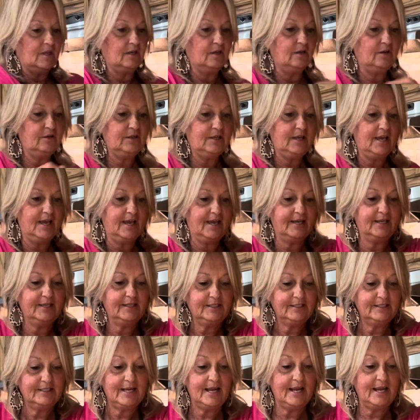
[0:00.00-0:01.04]
Okay,
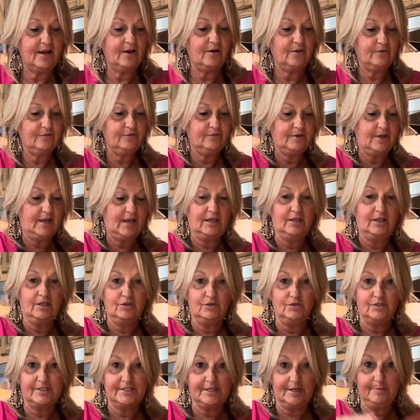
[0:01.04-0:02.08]
now I
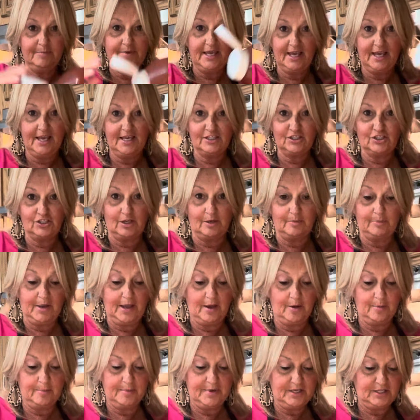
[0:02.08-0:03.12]
use some ketchup.
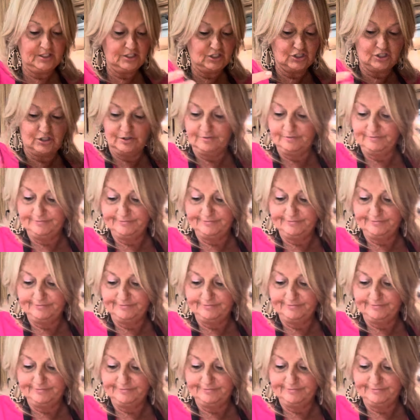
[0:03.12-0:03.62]
How much?